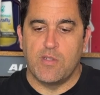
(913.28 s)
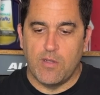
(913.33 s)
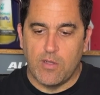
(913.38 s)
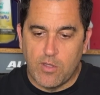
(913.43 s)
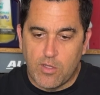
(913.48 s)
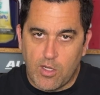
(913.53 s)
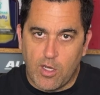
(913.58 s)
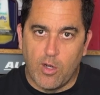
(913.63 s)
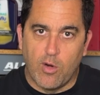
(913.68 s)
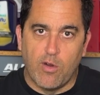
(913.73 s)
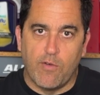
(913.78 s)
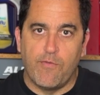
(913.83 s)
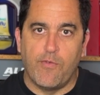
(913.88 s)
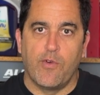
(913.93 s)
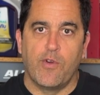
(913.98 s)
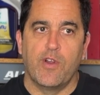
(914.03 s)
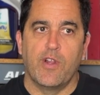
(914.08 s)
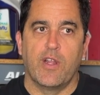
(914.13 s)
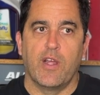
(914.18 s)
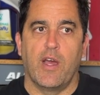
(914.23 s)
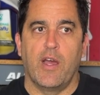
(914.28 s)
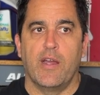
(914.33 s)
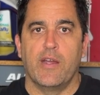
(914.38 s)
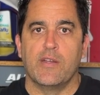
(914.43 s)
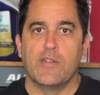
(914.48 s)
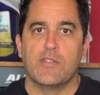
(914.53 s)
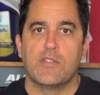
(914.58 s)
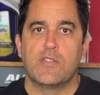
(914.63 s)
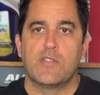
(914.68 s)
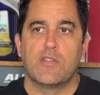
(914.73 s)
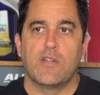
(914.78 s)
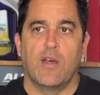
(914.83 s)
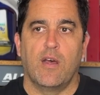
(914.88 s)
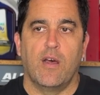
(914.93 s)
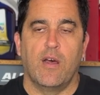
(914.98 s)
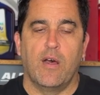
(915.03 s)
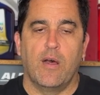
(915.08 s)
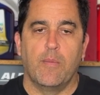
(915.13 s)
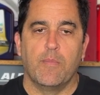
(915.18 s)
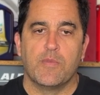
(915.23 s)
lower for you guys,
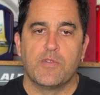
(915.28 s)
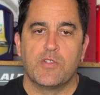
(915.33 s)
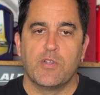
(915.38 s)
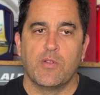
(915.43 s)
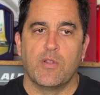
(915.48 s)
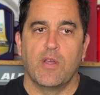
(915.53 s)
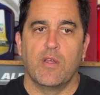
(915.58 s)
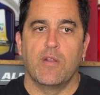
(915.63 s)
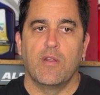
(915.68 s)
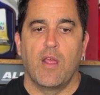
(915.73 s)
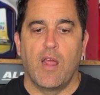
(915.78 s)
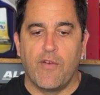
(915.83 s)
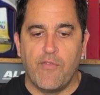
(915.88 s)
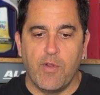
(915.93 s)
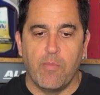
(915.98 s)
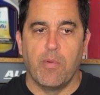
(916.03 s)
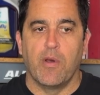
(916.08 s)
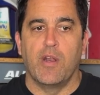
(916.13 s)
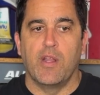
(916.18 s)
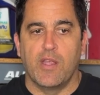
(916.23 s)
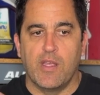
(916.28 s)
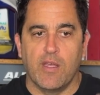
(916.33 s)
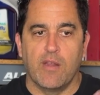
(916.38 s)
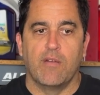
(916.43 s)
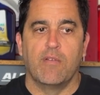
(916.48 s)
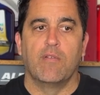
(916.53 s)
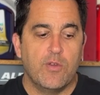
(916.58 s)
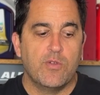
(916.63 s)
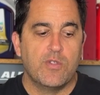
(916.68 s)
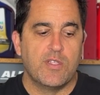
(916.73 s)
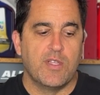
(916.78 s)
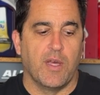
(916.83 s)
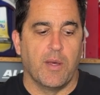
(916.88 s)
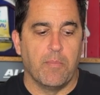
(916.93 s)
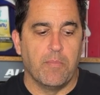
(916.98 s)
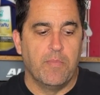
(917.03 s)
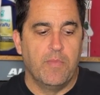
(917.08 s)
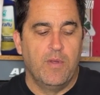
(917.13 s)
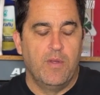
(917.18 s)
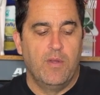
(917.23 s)
so that everybody could use
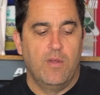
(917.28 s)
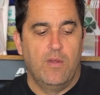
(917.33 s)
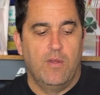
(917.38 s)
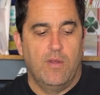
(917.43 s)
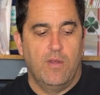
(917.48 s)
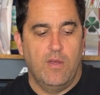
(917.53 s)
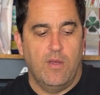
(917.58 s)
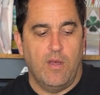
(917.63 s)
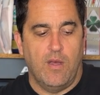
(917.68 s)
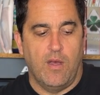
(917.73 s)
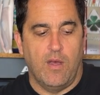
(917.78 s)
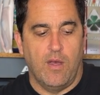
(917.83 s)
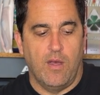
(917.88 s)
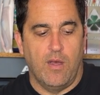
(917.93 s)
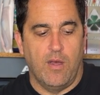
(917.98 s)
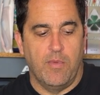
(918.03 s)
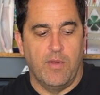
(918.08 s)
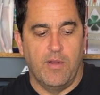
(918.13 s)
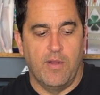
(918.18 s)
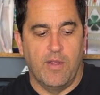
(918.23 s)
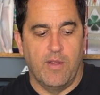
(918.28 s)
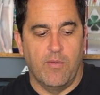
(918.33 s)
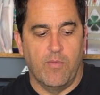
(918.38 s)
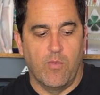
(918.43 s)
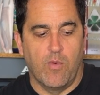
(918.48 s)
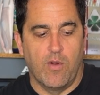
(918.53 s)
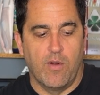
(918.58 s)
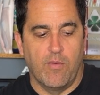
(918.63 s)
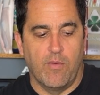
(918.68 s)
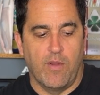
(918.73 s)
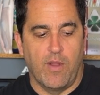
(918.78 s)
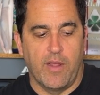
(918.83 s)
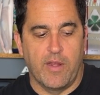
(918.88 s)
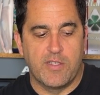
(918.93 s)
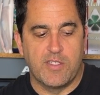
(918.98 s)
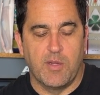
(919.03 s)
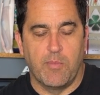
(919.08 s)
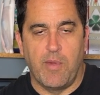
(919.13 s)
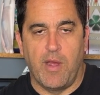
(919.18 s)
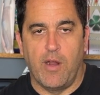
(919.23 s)
them, and they weren't like
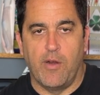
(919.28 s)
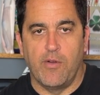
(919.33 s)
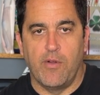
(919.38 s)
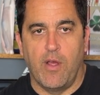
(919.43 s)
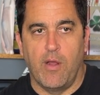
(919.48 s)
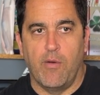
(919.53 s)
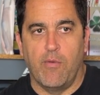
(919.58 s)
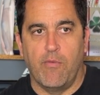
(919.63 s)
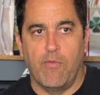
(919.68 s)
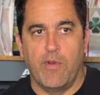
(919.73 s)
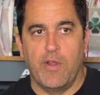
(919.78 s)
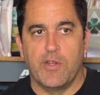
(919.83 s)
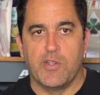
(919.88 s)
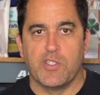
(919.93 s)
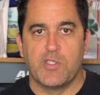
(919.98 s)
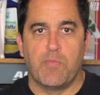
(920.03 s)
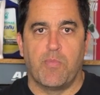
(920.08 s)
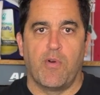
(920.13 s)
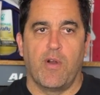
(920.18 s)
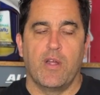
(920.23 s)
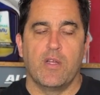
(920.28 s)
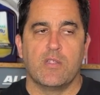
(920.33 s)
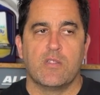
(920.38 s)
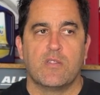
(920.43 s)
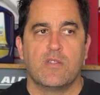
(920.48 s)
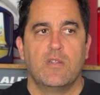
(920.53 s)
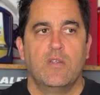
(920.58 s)
some outrageous price.